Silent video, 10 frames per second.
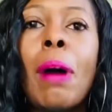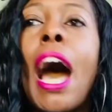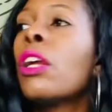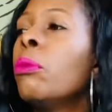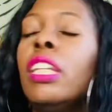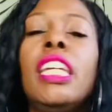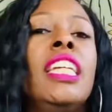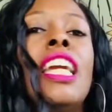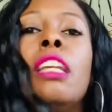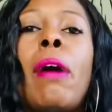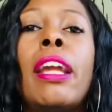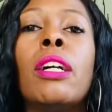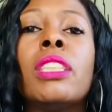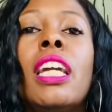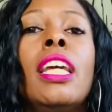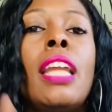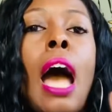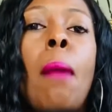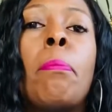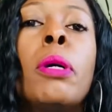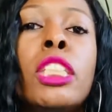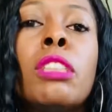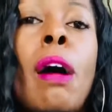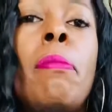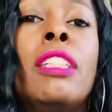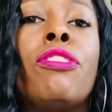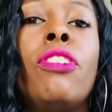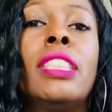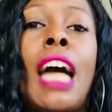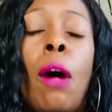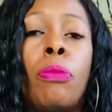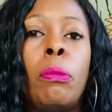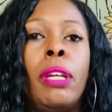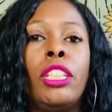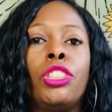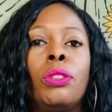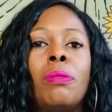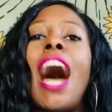I don't need anybody else in it. I pushed my best friends out the picture.